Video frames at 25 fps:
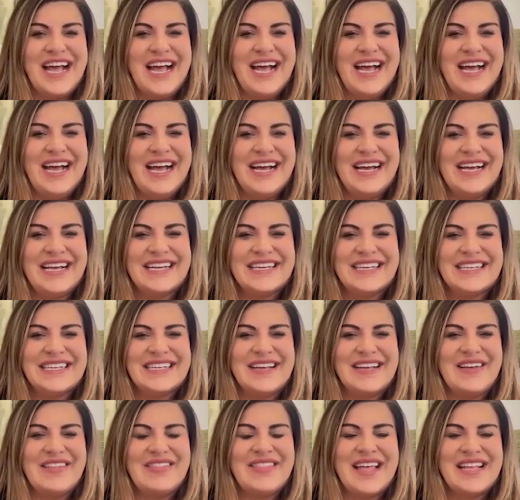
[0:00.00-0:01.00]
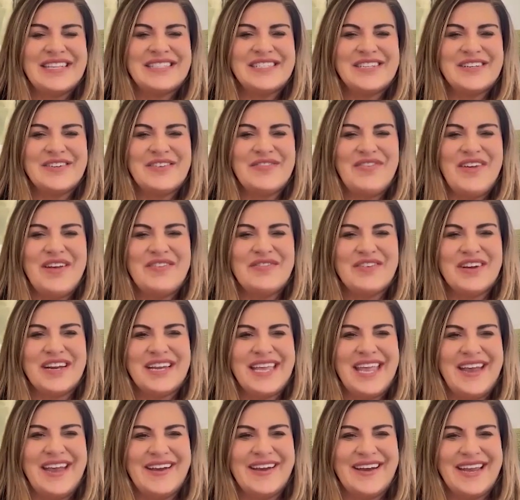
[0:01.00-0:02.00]
uh, that's your
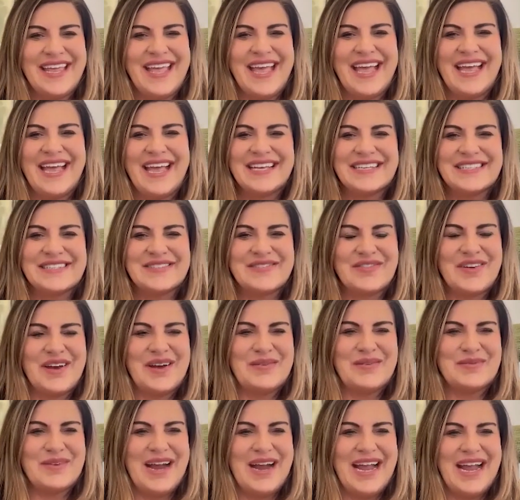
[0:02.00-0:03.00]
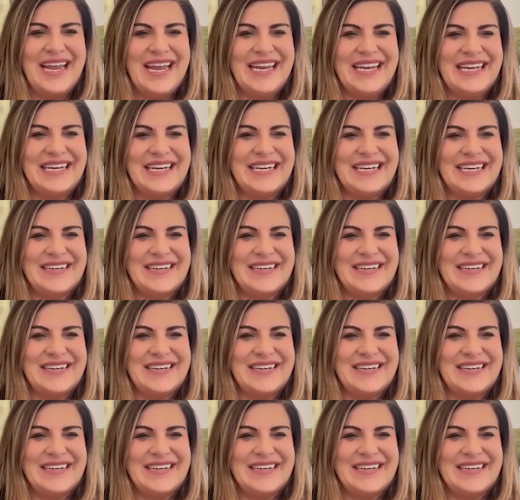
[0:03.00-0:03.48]
favorite carrot cake is from right